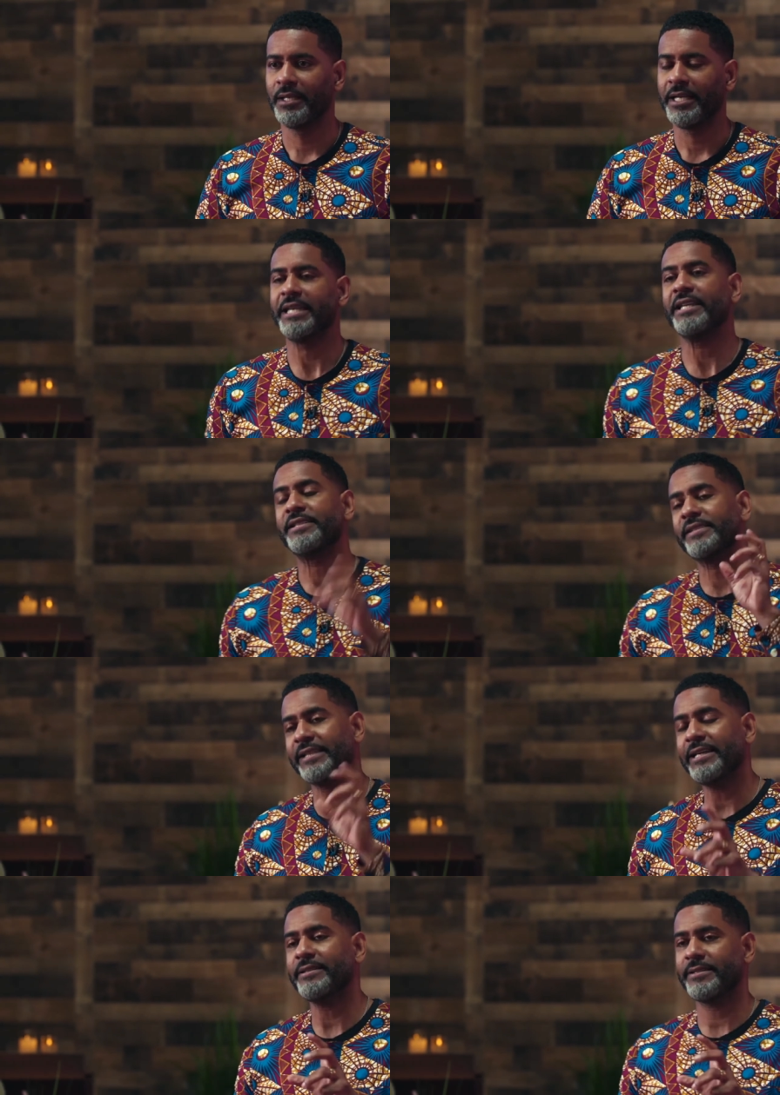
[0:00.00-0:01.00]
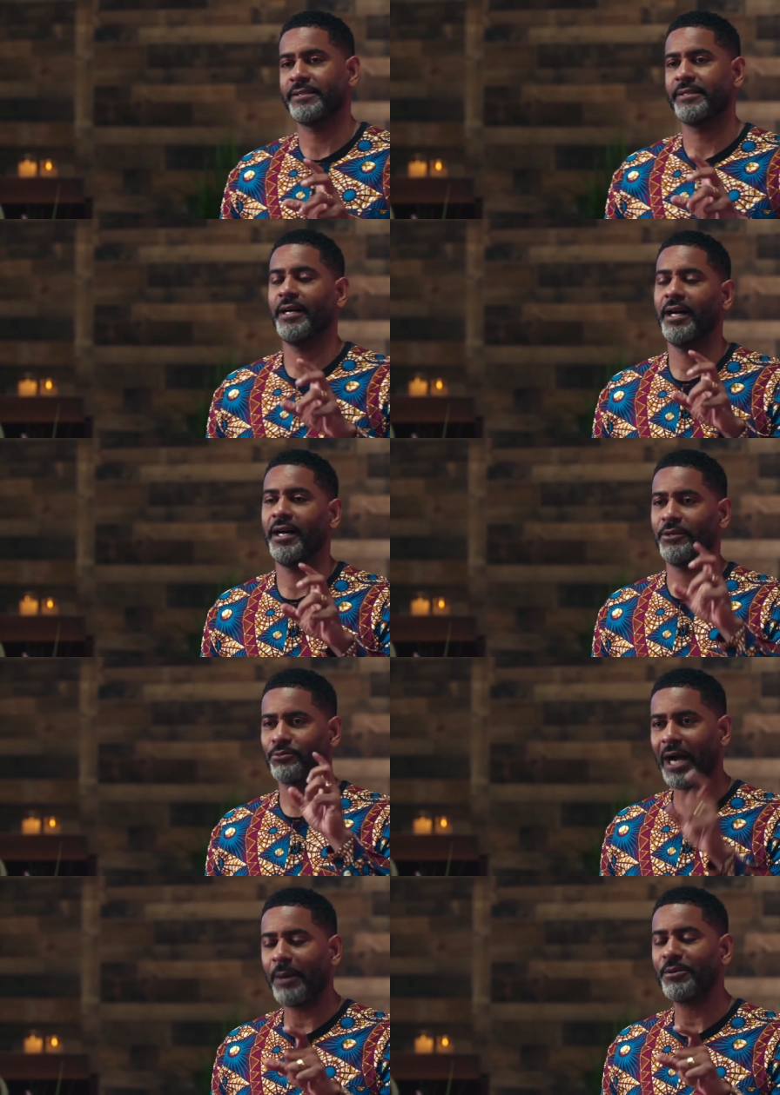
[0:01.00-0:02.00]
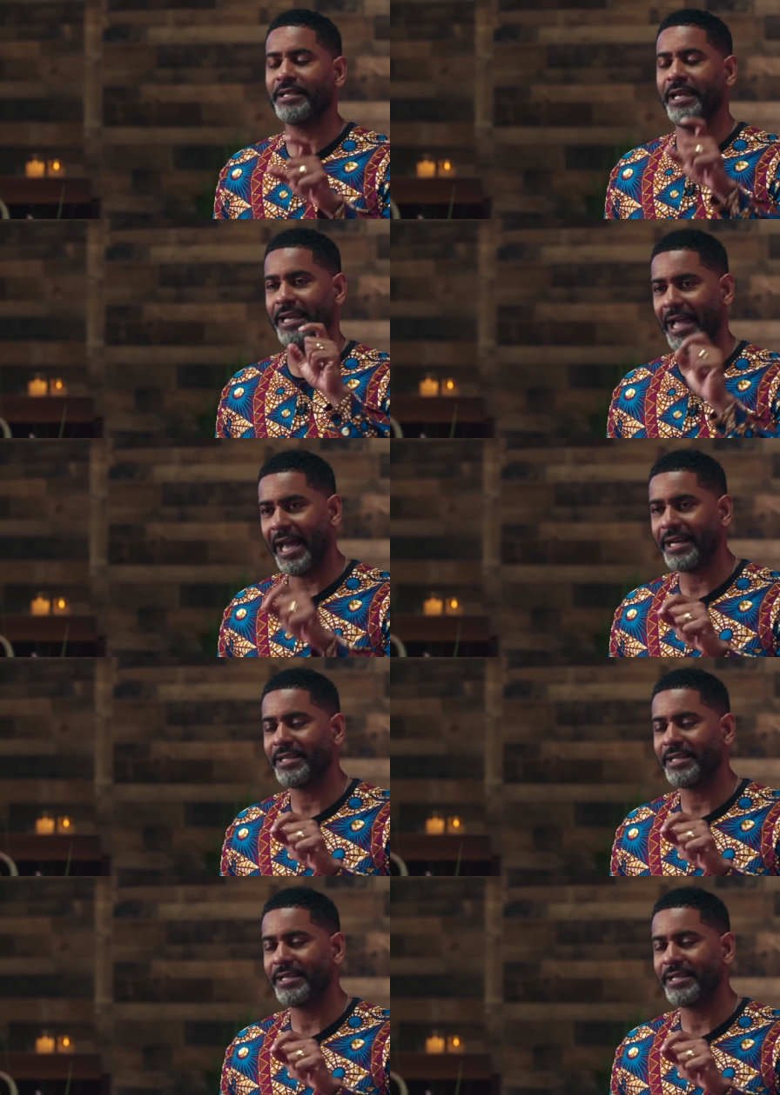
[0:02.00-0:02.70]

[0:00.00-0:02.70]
He sent, Robert and Hannah